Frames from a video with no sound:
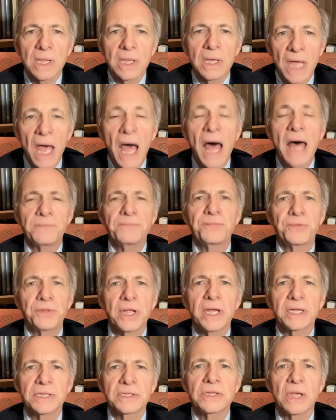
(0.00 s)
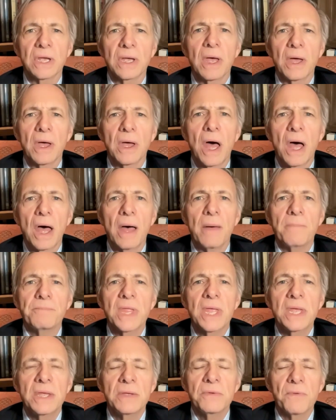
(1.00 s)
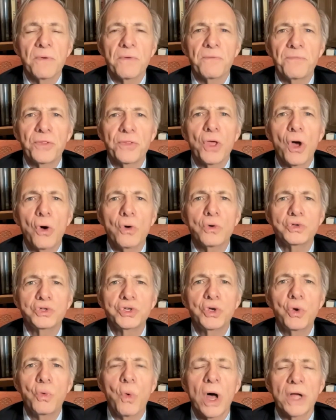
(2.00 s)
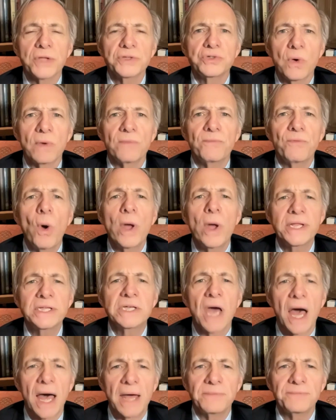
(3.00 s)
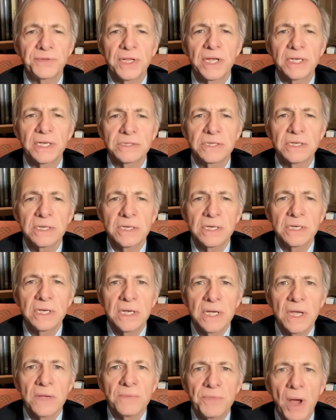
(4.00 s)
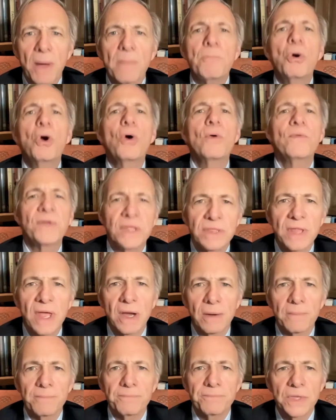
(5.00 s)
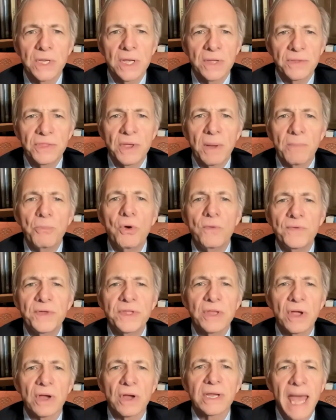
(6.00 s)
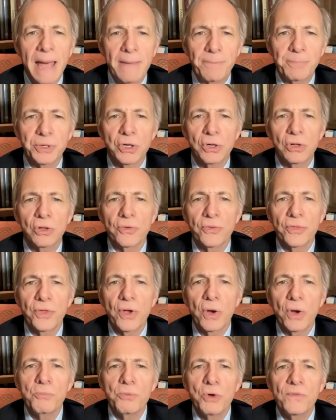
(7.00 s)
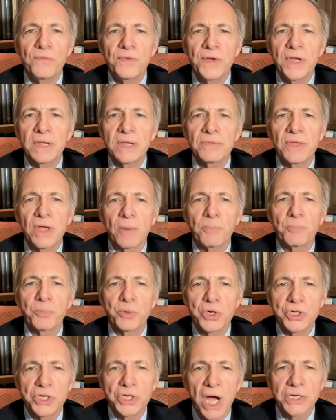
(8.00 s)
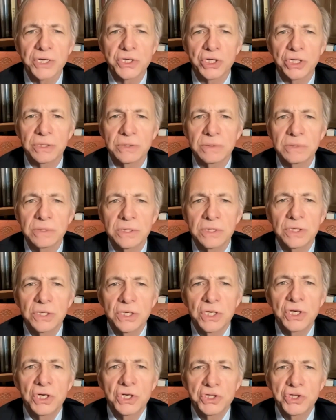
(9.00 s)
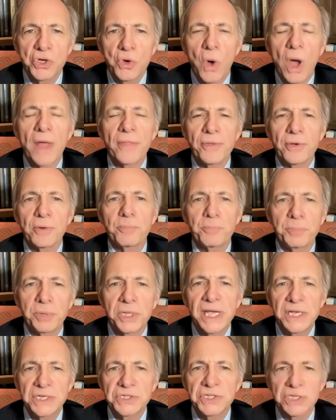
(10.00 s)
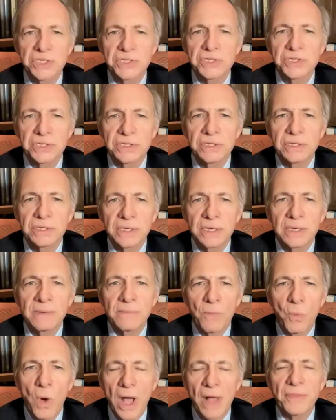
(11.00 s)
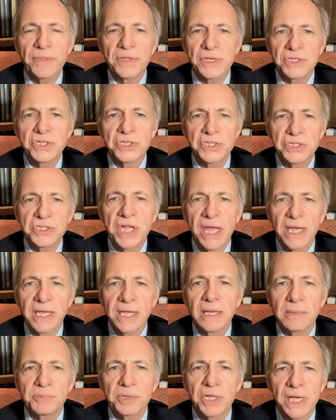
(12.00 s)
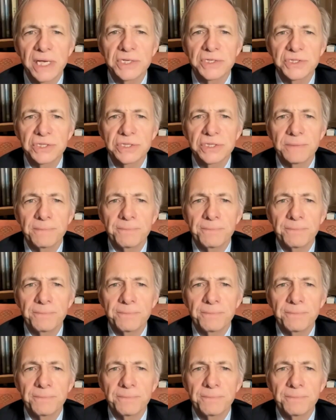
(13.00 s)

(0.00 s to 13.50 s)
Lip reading: conflict. For those who want to avoid conflict, they're moving there. They're moving their capital, or they're moving their production to other places while this is taking place.